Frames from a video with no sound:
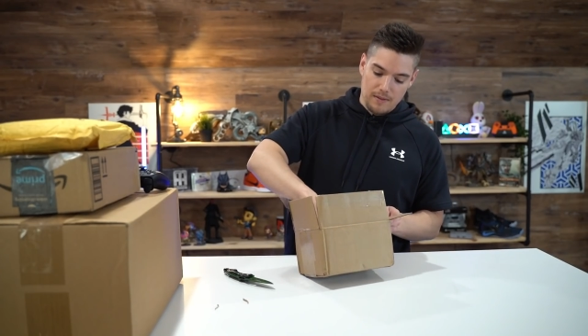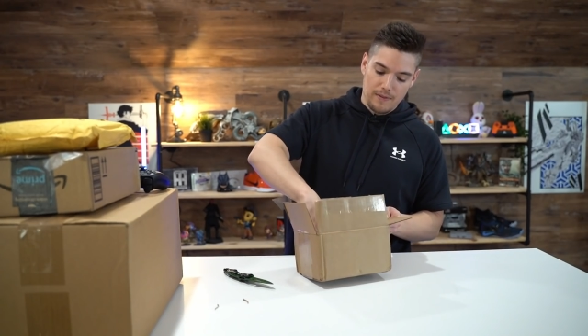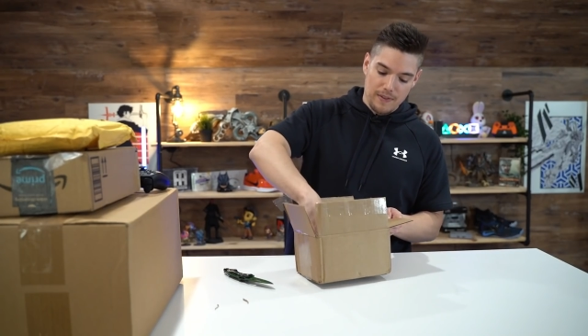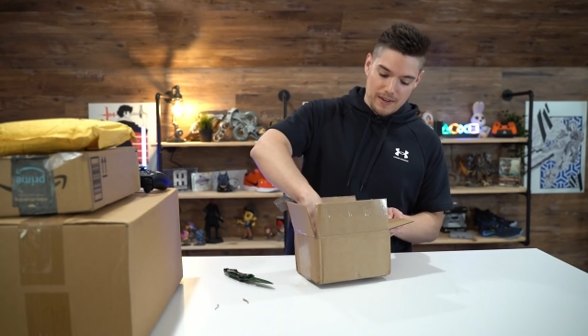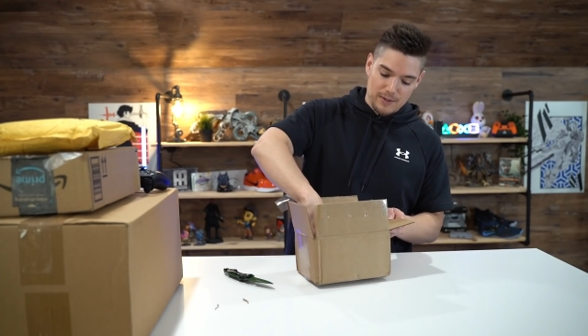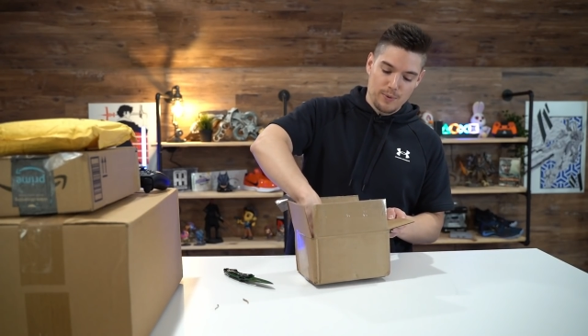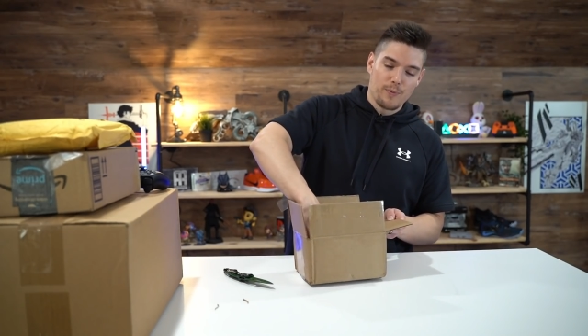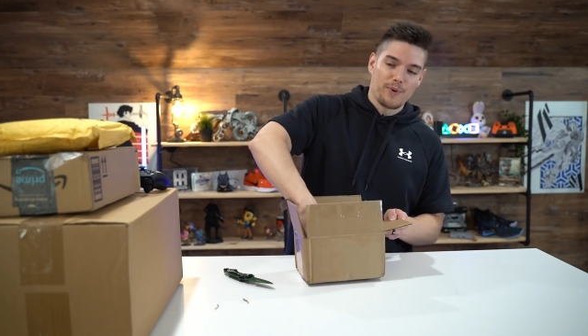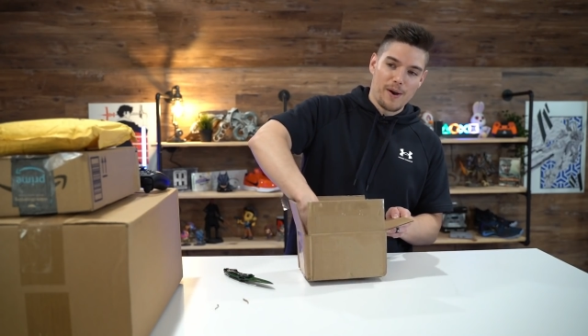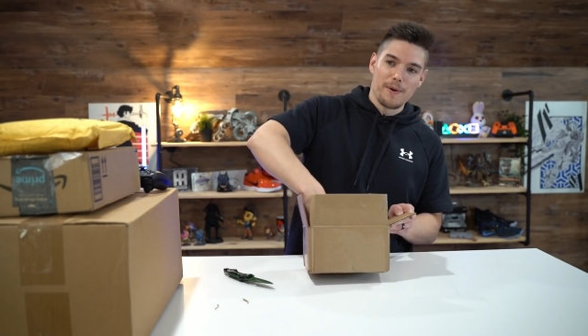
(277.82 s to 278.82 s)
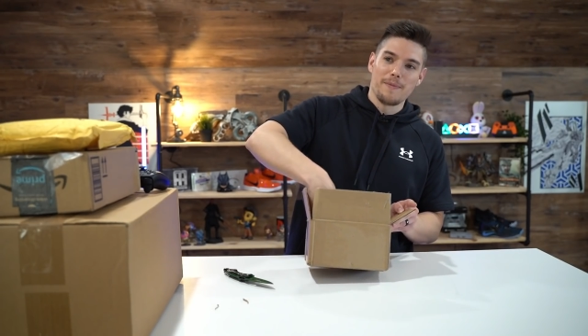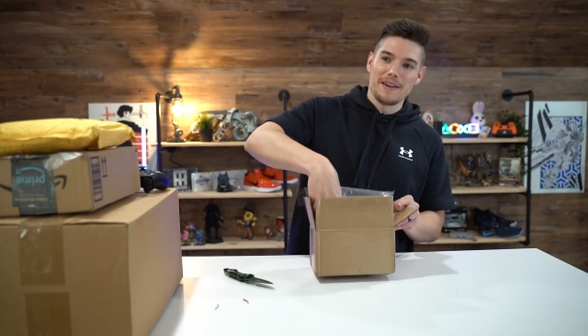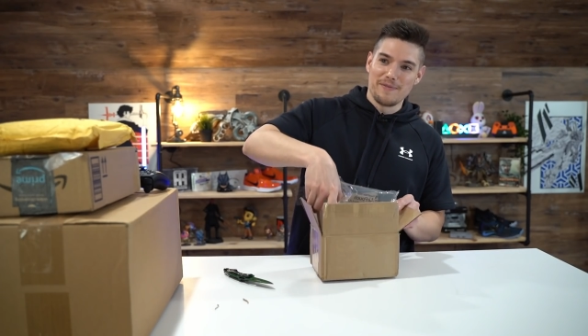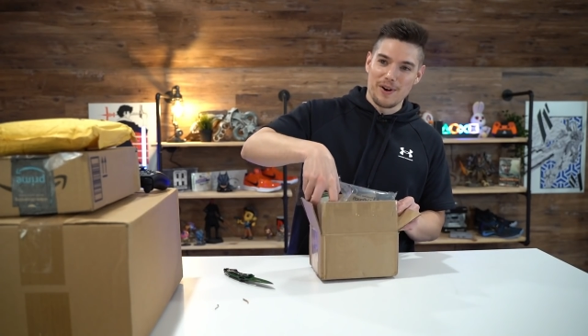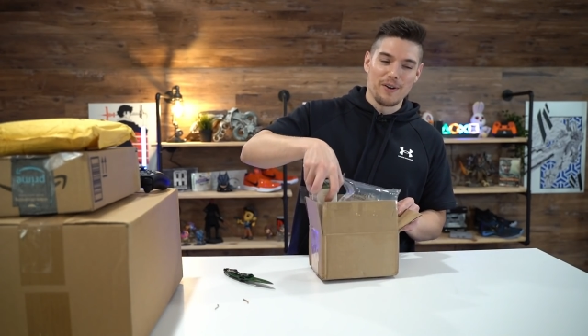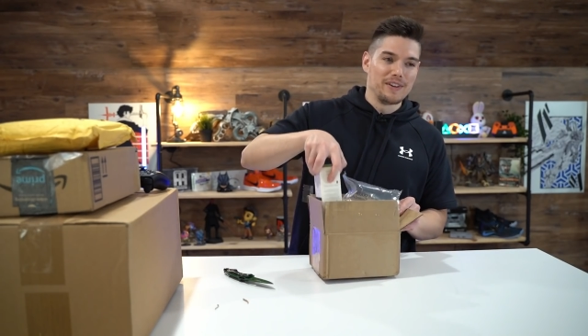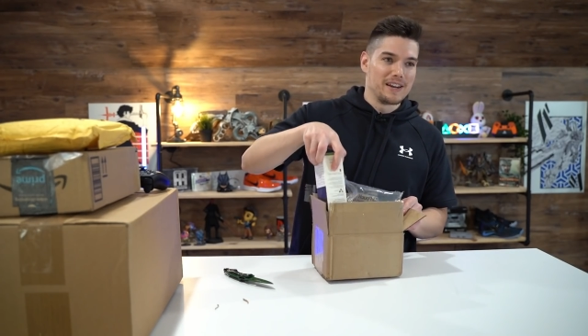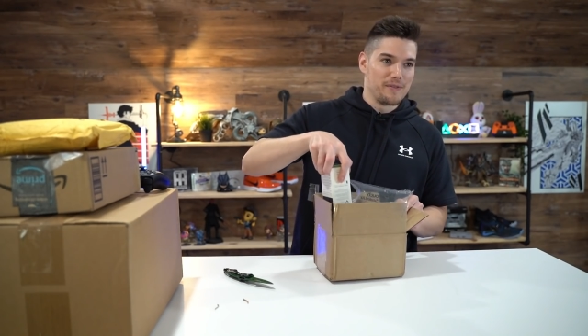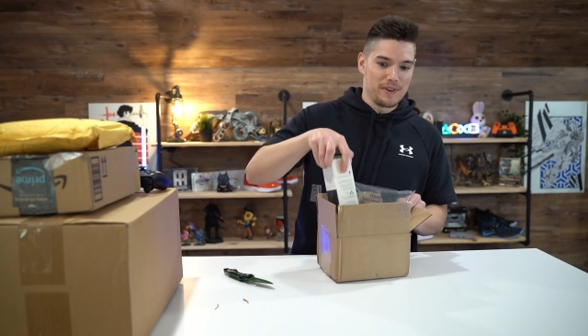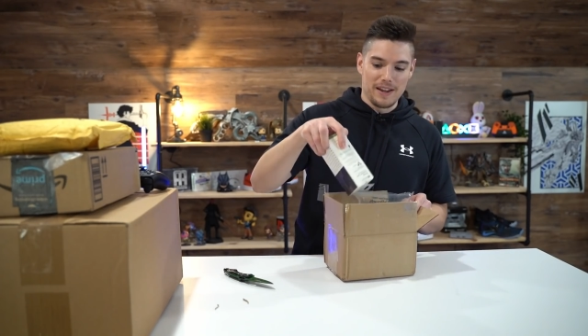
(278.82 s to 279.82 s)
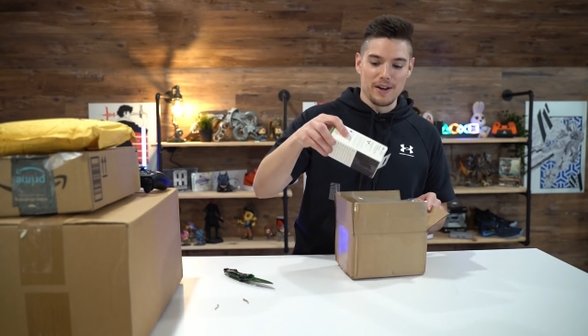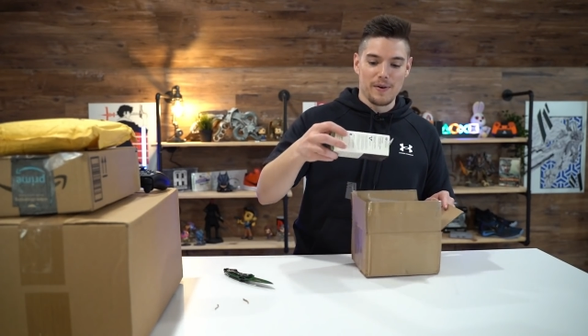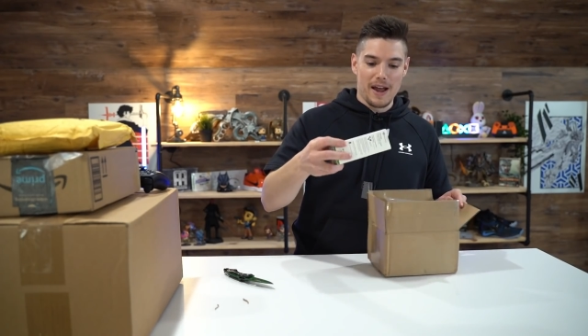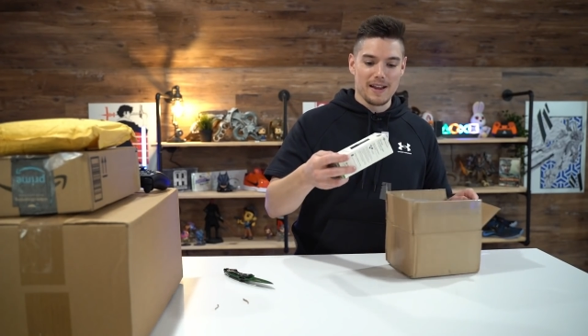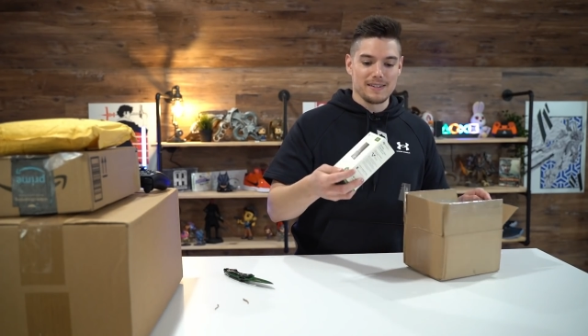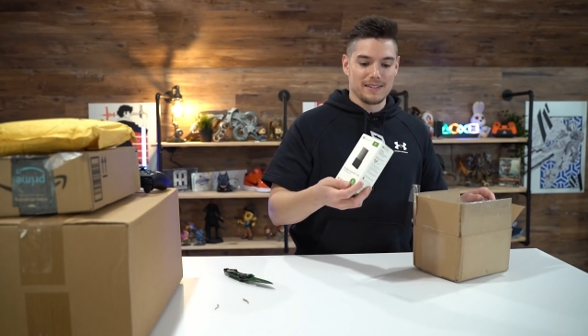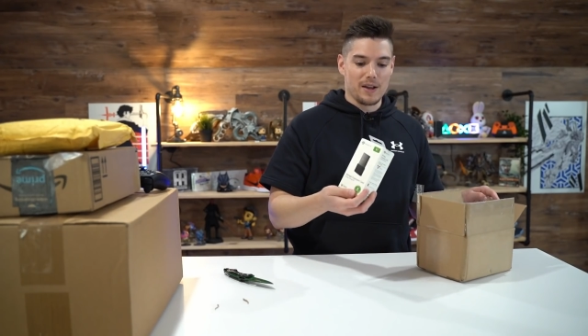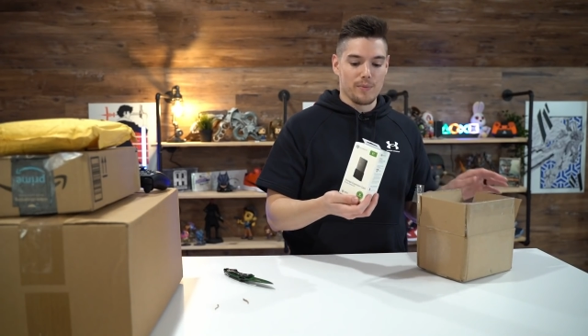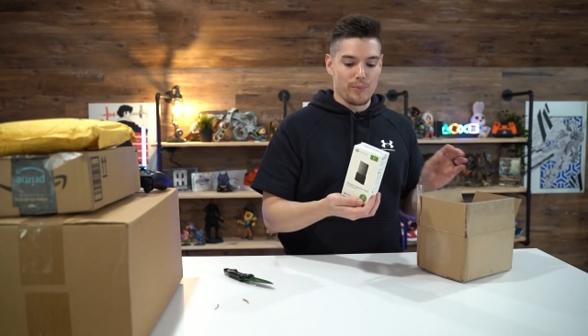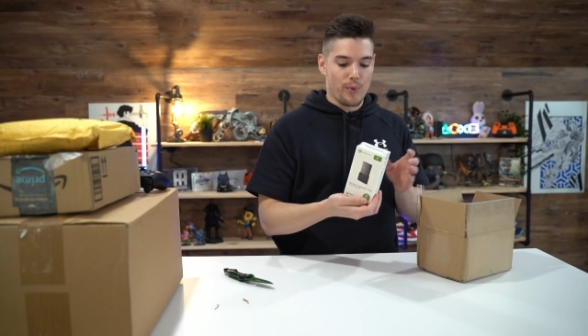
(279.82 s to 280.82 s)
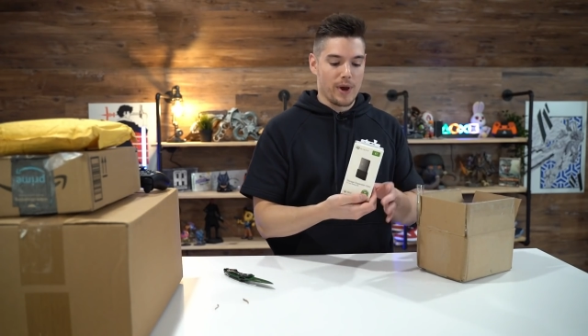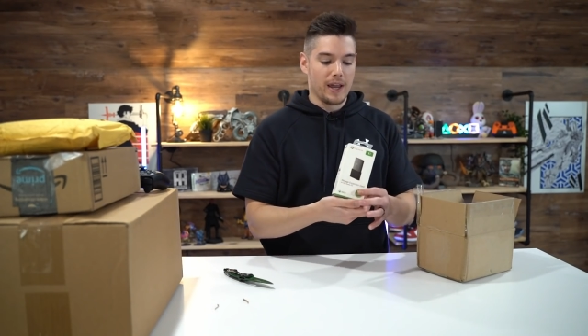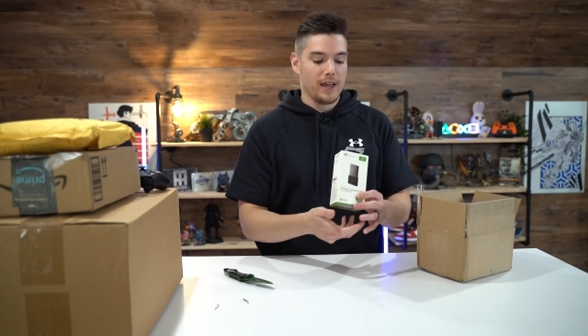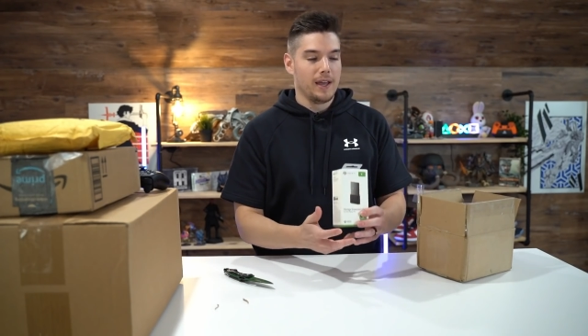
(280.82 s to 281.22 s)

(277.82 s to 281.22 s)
This will probably be involved in a video at some point.